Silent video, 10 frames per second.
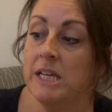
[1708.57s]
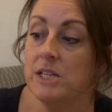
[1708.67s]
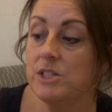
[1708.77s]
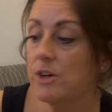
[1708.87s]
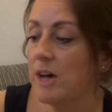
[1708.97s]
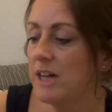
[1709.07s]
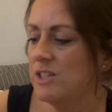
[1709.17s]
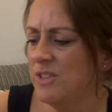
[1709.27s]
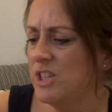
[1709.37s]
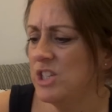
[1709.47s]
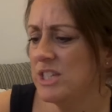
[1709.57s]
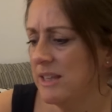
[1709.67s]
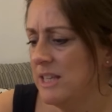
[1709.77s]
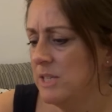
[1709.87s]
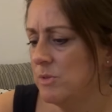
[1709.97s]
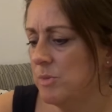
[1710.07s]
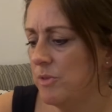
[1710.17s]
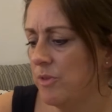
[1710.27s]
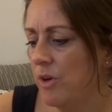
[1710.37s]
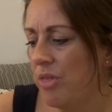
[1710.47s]
So I don't think she's had these ones
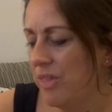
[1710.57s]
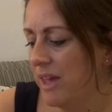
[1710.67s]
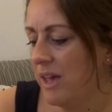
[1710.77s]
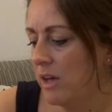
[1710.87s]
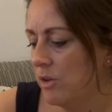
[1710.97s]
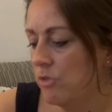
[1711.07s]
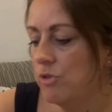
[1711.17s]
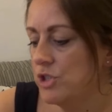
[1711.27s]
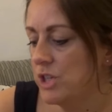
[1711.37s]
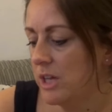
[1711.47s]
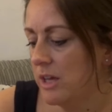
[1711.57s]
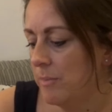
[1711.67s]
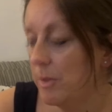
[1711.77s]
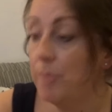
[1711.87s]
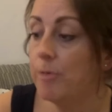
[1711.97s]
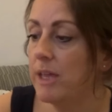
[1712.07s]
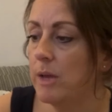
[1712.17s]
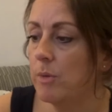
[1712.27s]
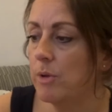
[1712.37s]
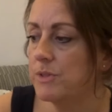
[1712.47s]
before, thicker and crunchier paprika
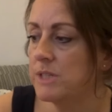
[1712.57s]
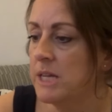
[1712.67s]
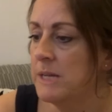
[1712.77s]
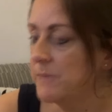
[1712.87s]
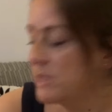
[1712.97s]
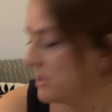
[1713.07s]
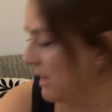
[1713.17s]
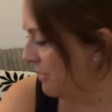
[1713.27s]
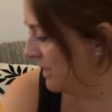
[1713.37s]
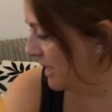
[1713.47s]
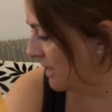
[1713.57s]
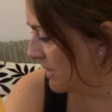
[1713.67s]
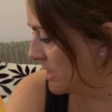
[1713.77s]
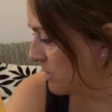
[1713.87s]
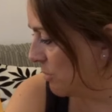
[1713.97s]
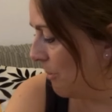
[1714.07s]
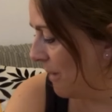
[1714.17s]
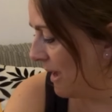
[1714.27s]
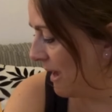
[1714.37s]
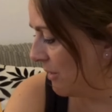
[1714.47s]
ones. So I think these are
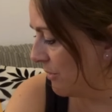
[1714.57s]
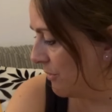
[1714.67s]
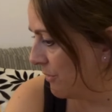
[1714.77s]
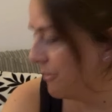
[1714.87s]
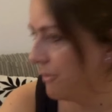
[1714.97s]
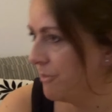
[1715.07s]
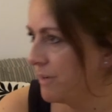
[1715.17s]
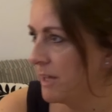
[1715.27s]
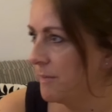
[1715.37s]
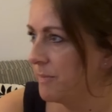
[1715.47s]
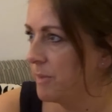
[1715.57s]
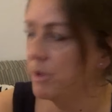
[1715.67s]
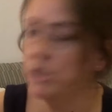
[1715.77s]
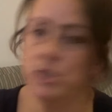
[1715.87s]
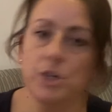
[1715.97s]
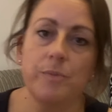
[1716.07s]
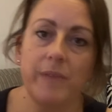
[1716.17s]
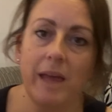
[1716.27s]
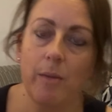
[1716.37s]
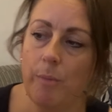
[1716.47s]
£1.50, I'm pretty sure.
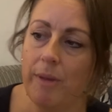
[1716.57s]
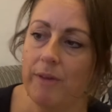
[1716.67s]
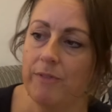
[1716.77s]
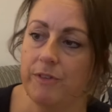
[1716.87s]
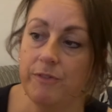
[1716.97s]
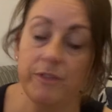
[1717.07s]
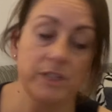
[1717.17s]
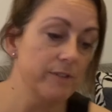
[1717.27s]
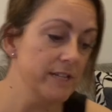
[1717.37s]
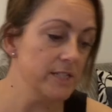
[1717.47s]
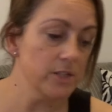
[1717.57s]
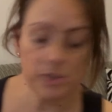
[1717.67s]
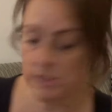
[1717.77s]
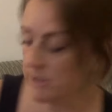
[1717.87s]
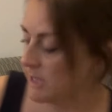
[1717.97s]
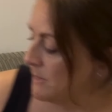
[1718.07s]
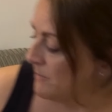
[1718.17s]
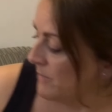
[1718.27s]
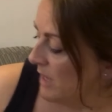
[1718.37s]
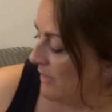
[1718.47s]
Yeah, £1.50 for the
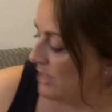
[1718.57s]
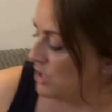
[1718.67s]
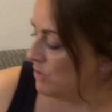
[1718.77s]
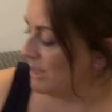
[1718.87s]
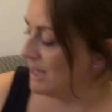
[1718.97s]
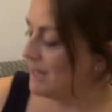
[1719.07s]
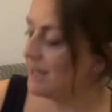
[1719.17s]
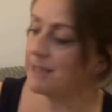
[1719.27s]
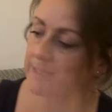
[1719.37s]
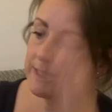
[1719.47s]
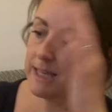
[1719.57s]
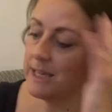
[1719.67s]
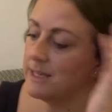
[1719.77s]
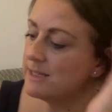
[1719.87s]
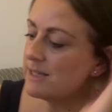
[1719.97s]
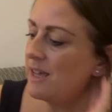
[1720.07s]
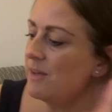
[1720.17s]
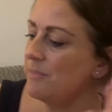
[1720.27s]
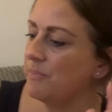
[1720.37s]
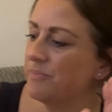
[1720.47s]
Doritos. And then she really likes these.
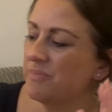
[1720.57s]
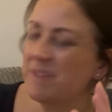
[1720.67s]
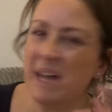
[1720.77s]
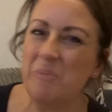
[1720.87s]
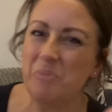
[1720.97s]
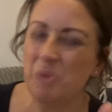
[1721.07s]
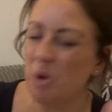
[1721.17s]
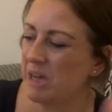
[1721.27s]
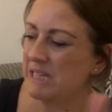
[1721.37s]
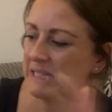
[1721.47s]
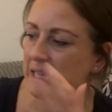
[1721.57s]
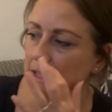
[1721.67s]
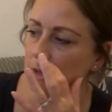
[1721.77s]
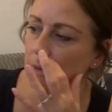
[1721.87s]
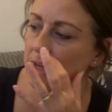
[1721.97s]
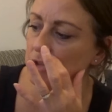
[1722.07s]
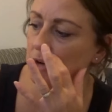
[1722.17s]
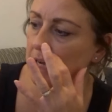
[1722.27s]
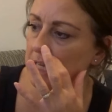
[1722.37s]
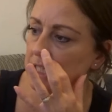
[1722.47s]
I'm not as keen, they're quite strong
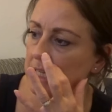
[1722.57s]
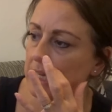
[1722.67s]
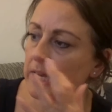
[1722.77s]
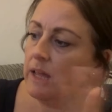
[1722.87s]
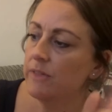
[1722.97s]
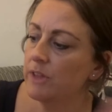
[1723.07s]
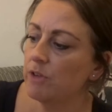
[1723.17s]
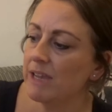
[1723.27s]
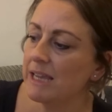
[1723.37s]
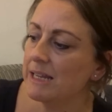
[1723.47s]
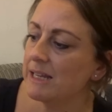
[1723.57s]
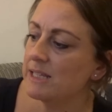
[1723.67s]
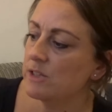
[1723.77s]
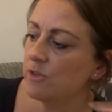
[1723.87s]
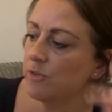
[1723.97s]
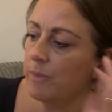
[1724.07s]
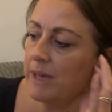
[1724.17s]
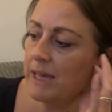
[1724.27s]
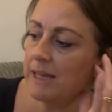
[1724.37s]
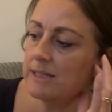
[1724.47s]
actually. The Crinklers oven
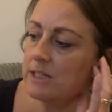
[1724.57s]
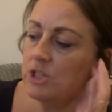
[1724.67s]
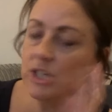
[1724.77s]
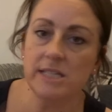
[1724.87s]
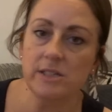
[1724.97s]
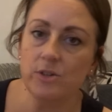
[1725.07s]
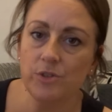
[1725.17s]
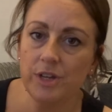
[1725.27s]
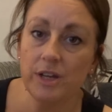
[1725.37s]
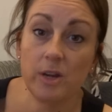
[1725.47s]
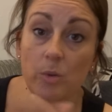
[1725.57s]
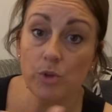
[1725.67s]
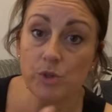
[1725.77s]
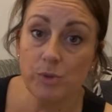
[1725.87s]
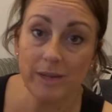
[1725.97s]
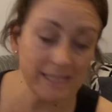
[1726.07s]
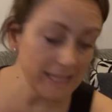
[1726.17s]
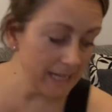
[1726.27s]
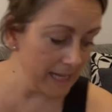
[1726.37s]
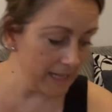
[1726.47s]
baked cheese and onion,
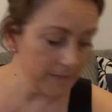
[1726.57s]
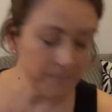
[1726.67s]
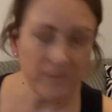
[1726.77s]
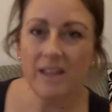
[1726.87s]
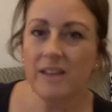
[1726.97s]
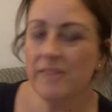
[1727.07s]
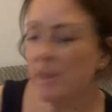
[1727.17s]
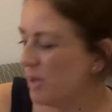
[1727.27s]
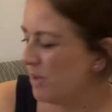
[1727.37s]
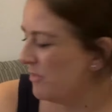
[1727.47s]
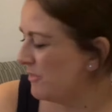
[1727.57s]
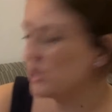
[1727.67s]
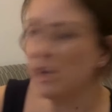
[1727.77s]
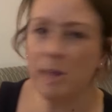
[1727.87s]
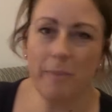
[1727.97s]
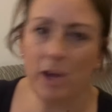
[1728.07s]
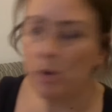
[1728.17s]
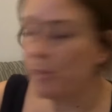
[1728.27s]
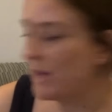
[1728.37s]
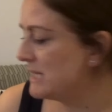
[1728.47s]
£1.29. They're perfect for sort of like pack
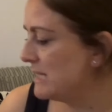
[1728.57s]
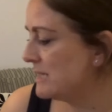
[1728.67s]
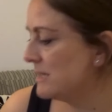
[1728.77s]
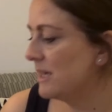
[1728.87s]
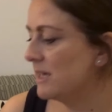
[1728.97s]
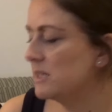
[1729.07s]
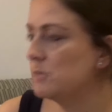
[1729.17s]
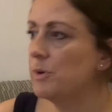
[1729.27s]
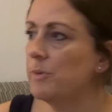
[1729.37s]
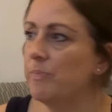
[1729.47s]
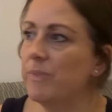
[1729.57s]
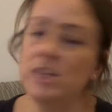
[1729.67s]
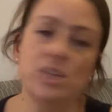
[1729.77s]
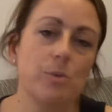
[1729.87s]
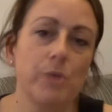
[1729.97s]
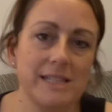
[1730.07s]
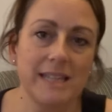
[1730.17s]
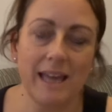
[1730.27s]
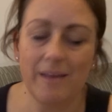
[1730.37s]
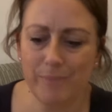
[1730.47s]
up ideas and things, but she wanted to
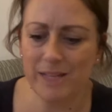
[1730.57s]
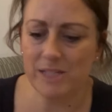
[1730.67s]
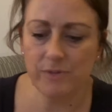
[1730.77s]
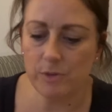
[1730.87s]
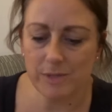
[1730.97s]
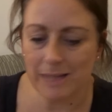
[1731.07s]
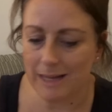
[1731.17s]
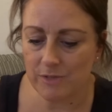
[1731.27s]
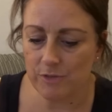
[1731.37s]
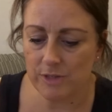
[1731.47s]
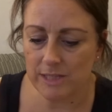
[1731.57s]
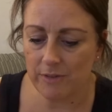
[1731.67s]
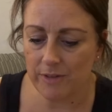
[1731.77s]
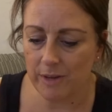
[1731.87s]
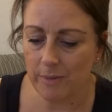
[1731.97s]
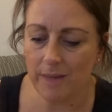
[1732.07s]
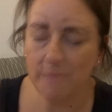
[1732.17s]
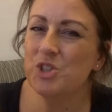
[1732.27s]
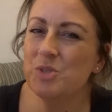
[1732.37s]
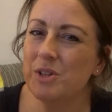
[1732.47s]
get these few snacks for herself anyway.
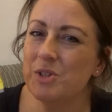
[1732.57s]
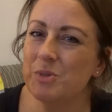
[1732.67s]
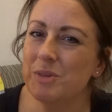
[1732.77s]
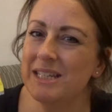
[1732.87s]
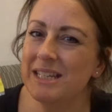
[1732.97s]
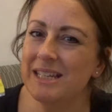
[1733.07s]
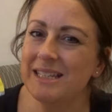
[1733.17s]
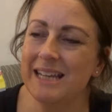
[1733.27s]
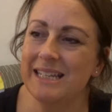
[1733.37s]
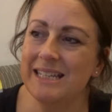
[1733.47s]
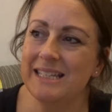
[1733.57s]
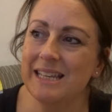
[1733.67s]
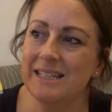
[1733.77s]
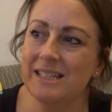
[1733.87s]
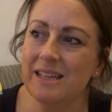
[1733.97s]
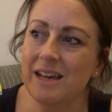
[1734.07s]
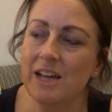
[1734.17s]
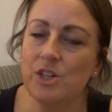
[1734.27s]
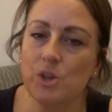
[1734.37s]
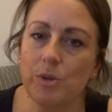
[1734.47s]
Some little sweeties. I did say to her, I
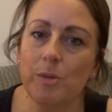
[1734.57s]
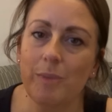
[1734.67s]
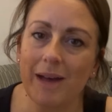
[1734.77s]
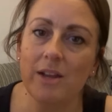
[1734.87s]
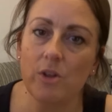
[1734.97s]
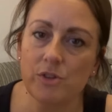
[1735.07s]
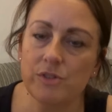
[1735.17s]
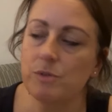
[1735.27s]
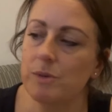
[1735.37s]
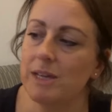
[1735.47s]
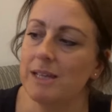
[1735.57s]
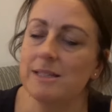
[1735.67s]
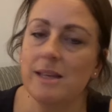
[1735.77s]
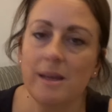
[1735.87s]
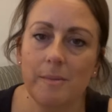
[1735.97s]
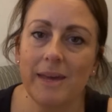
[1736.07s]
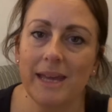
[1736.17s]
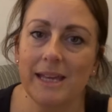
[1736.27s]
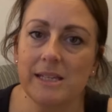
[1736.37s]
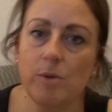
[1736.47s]
don't want you buying lots of sweets,
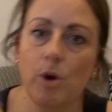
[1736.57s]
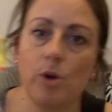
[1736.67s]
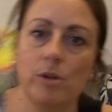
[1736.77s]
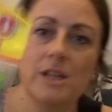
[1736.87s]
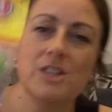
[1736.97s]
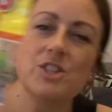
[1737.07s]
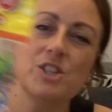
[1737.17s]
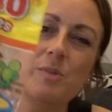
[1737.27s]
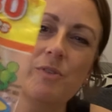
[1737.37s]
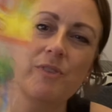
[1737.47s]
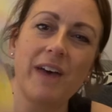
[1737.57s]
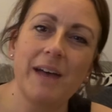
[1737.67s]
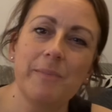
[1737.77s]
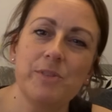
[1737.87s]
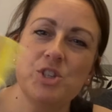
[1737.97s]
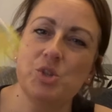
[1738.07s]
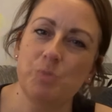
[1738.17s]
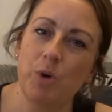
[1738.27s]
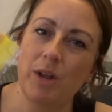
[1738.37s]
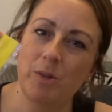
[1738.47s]
make it small. So to be fair, she just
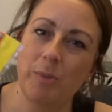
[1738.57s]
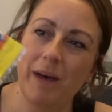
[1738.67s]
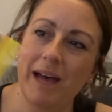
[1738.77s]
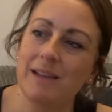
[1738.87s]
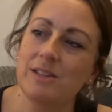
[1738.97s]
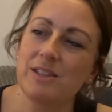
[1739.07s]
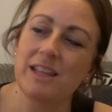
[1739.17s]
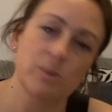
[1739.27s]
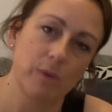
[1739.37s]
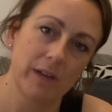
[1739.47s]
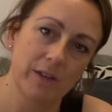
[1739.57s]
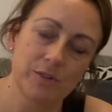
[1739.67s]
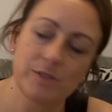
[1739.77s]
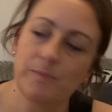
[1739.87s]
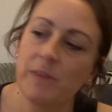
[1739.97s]
bought a little pack, so that's quite good.